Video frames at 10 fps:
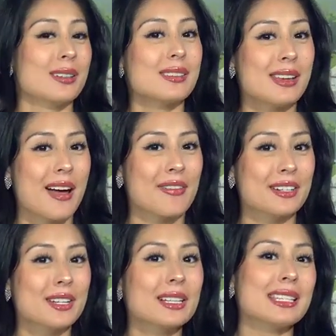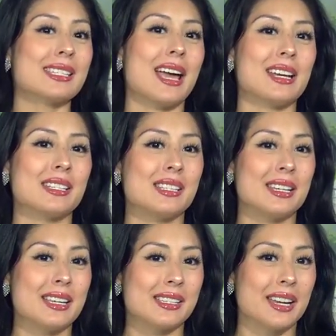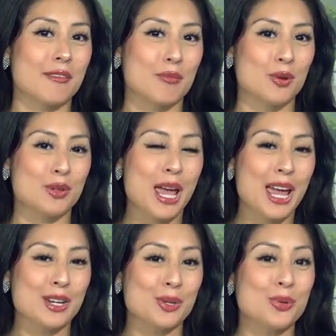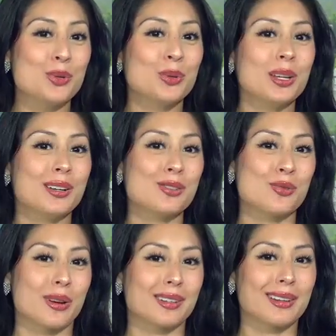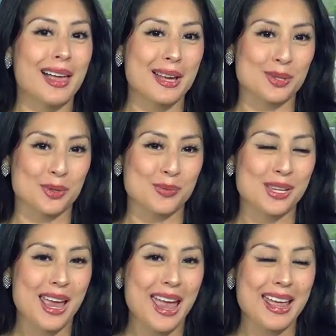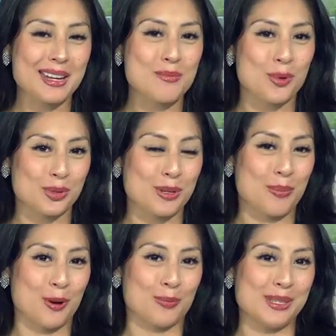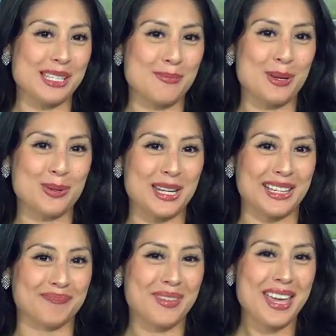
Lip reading: and staff at Douglass ISD as they have moved into newly constructed classrooms at a multi-purpose building.